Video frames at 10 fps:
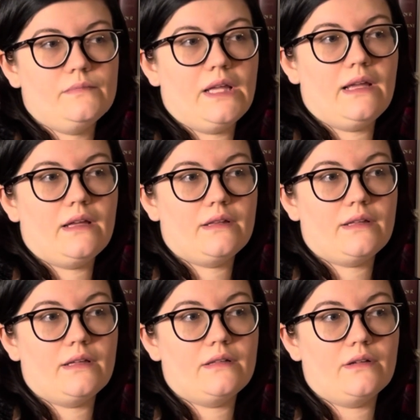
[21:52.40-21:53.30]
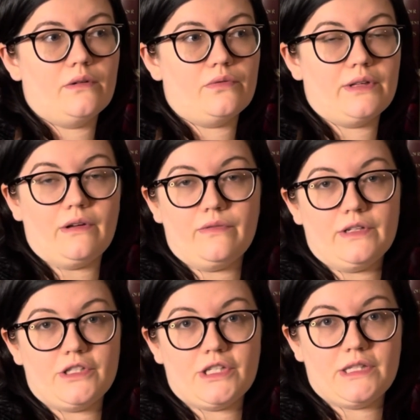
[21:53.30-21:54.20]
then hopefully I'll
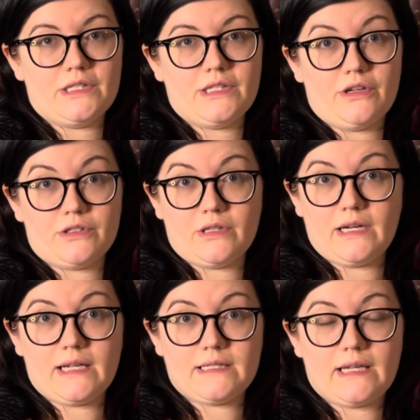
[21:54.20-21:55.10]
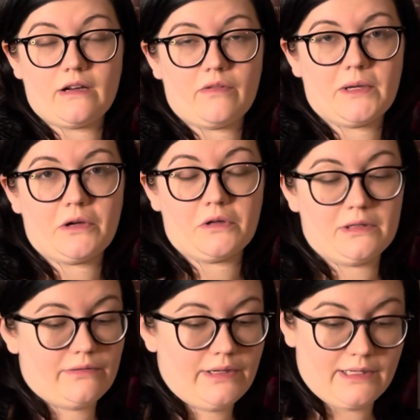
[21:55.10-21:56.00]
finish it this year so that I can take it off my
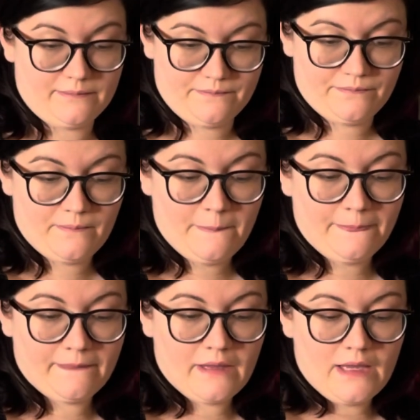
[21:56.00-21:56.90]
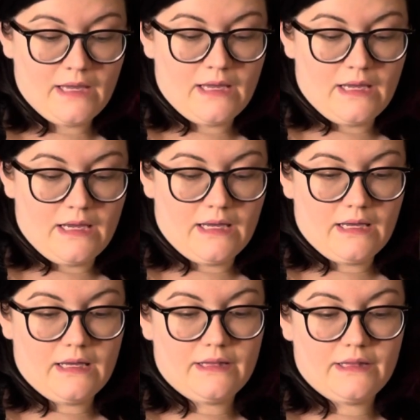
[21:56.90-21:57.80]
currently reading.
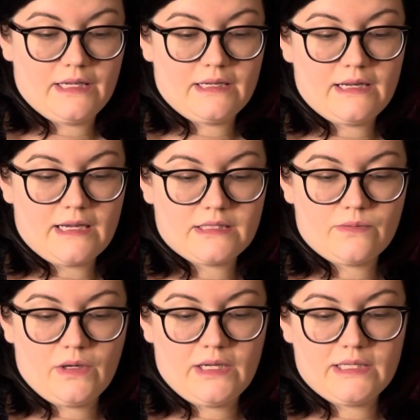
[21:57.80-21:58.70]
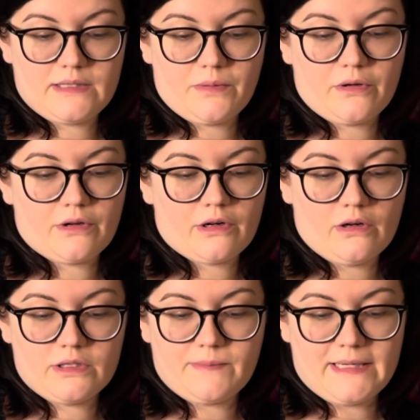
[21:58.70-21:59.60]
The next one is The Broken
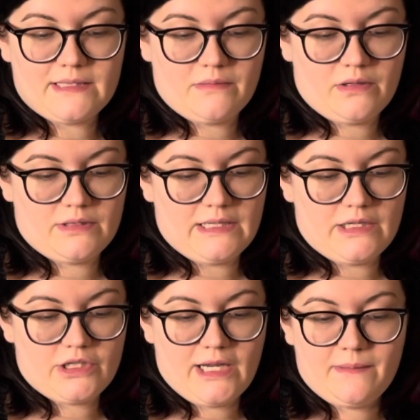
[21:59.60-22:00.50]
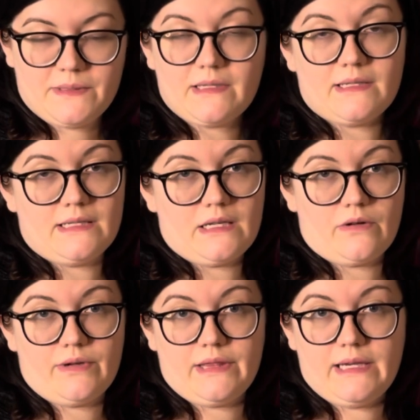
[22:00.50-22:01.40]
Girls by Simone St. James. I did
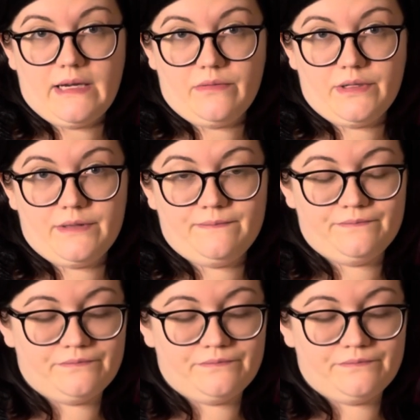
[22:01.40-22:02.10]
not read that one.